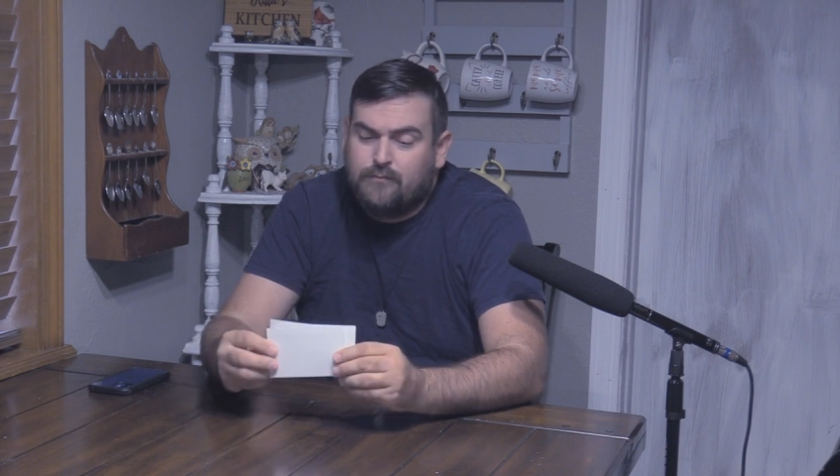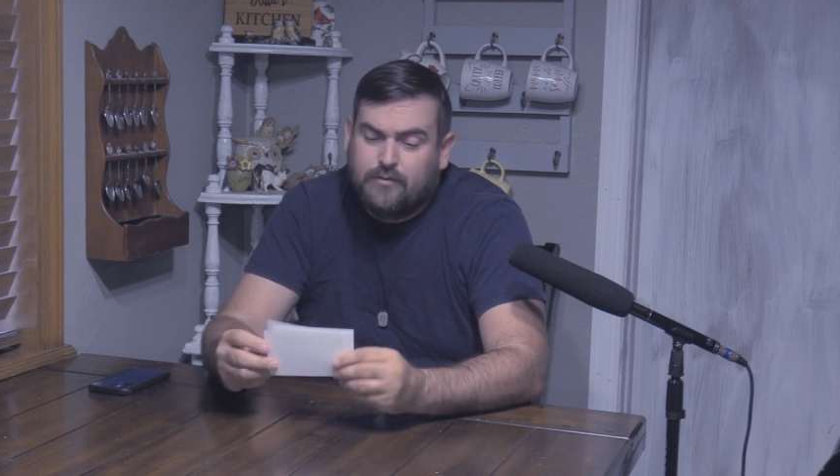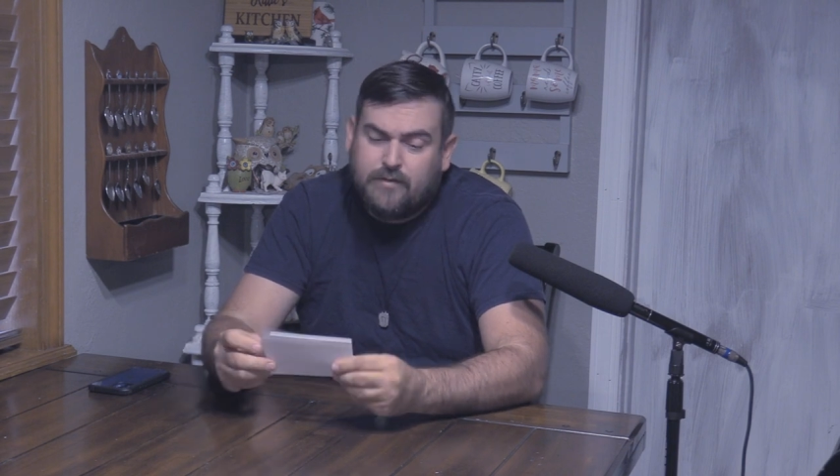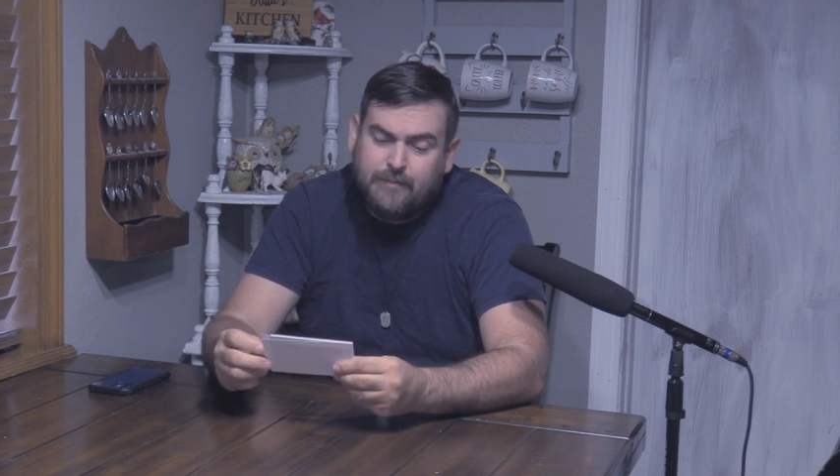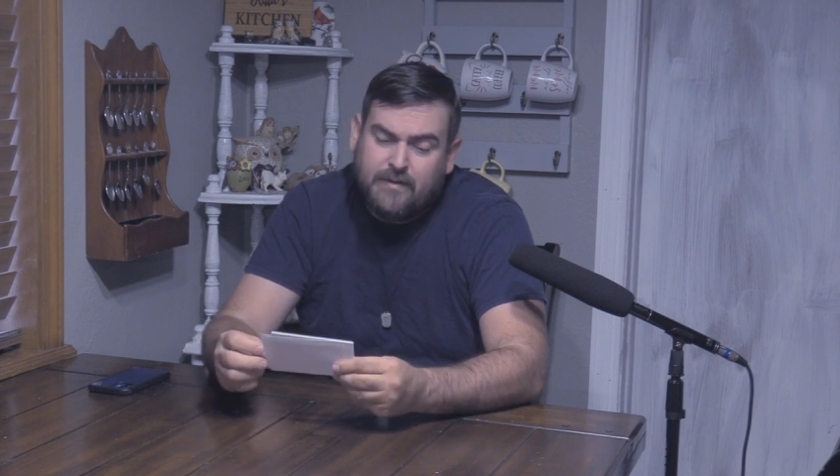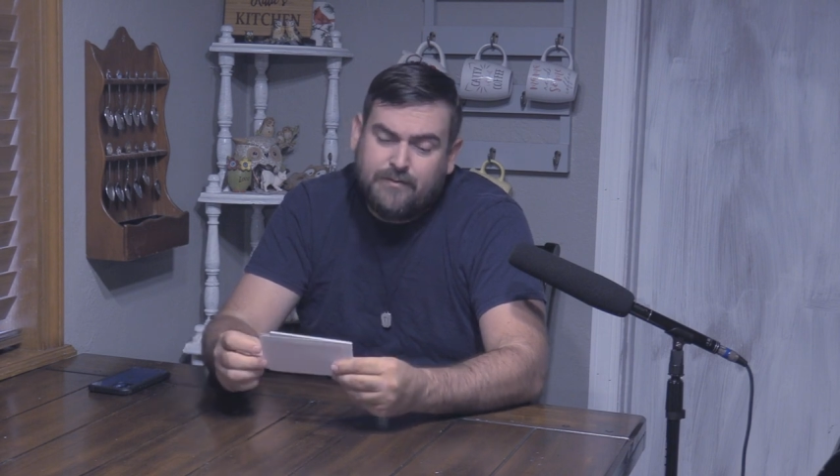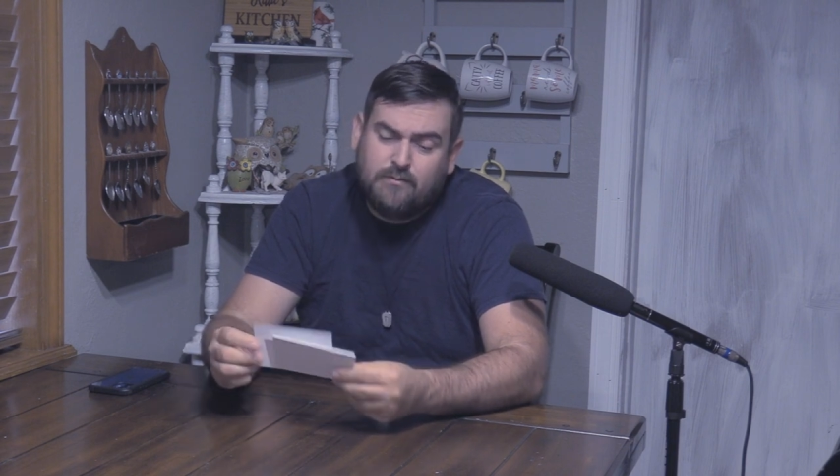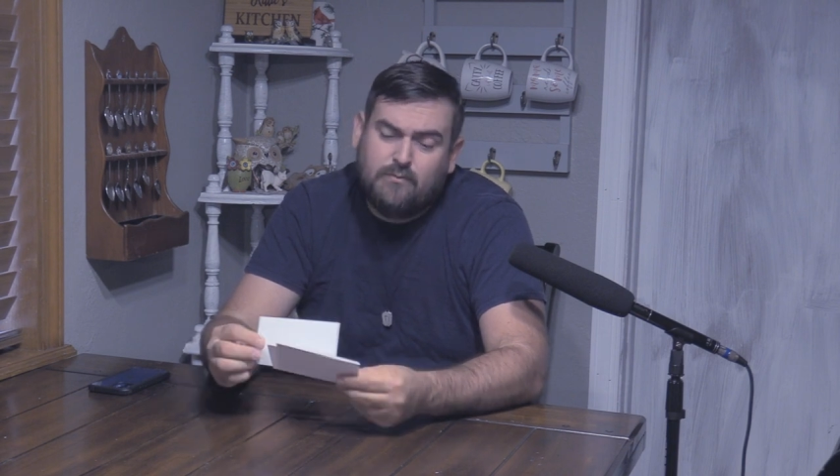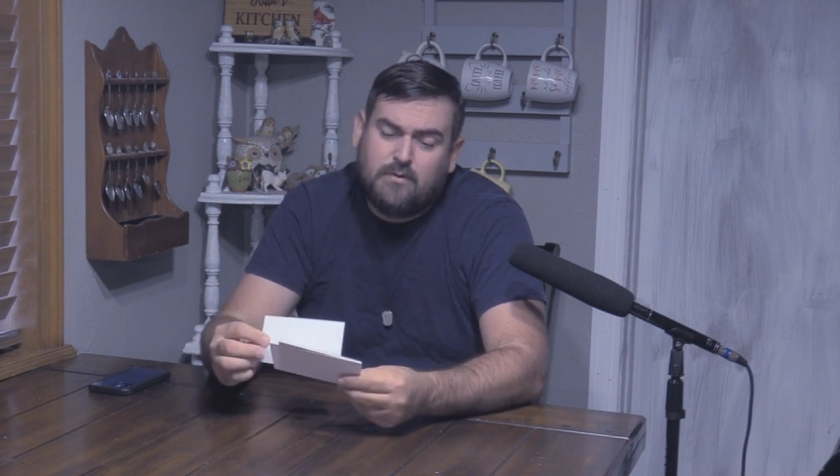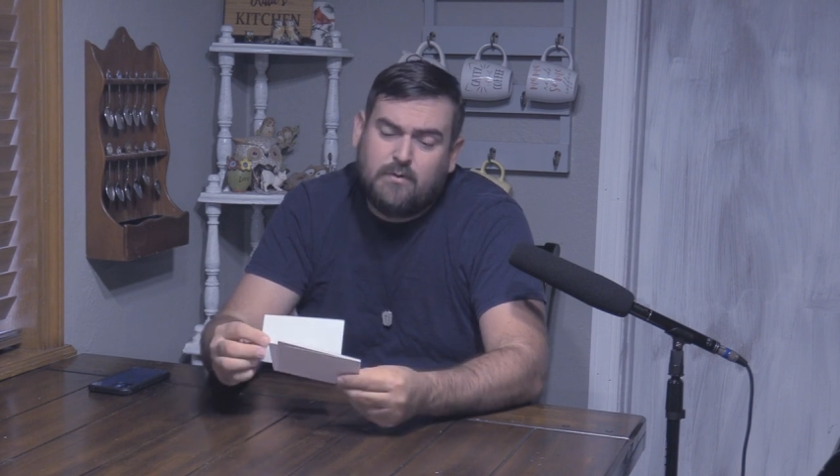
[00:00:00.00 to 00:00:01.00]
Looks like
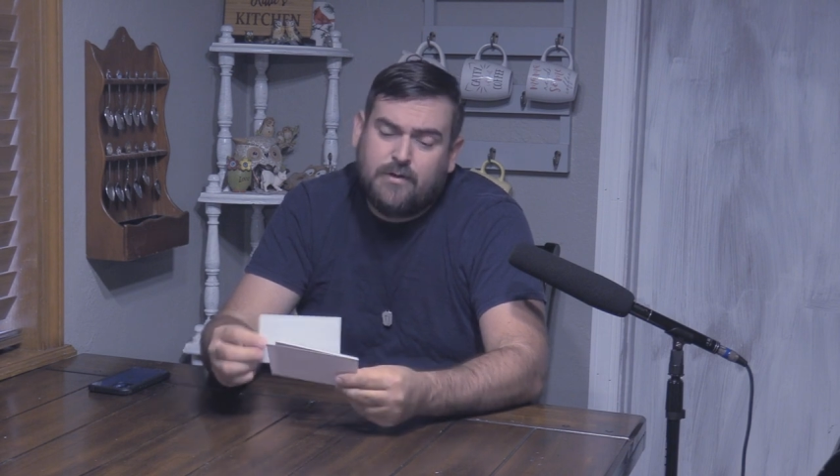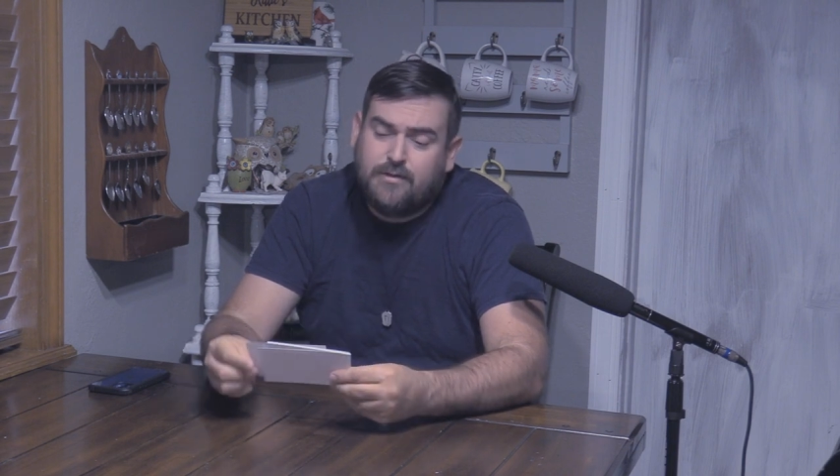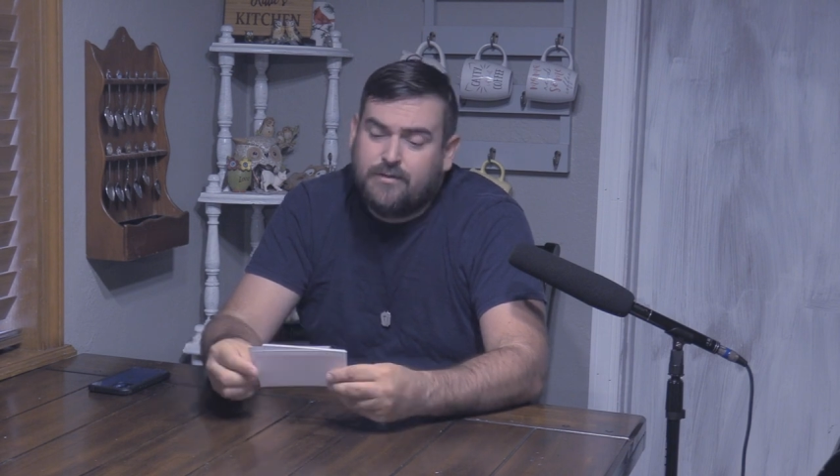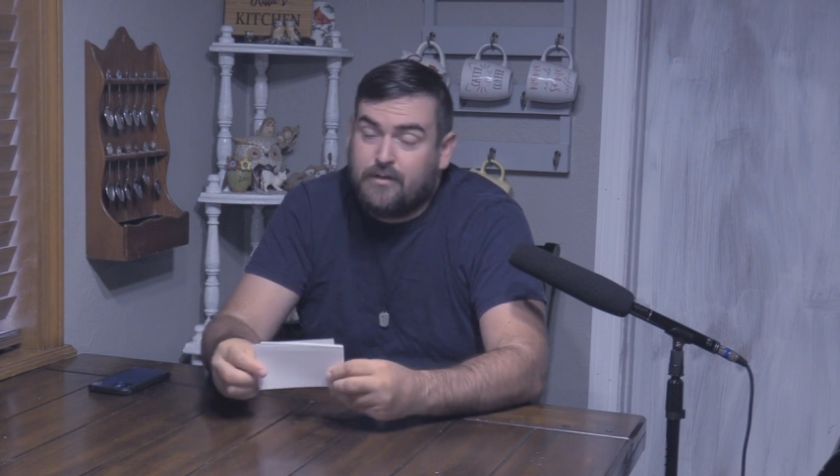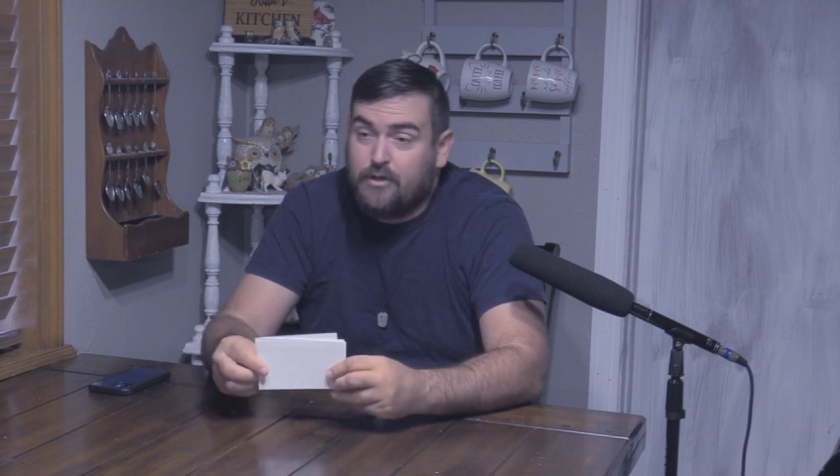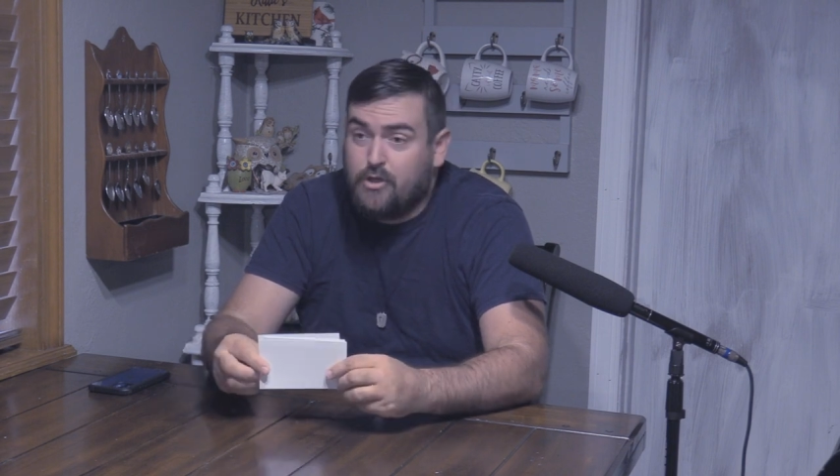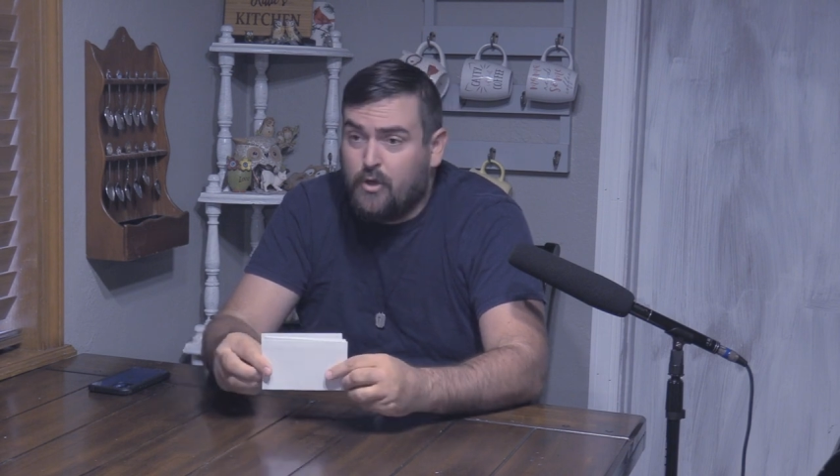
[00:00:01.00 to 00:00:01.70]
two more questions to